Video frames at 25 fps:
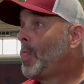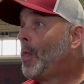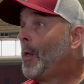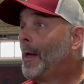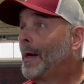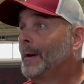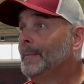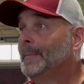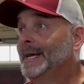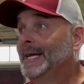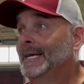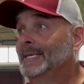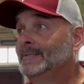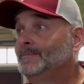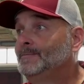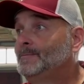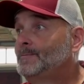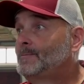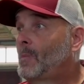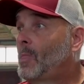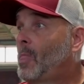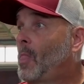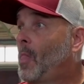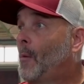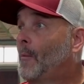I mean,
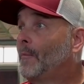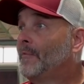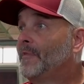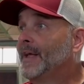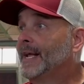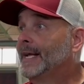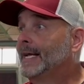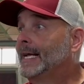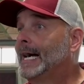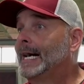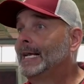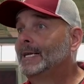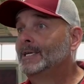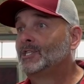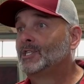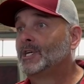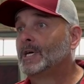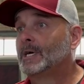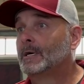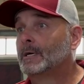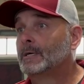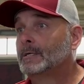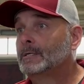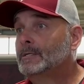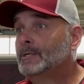thank God he's
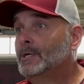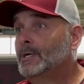here.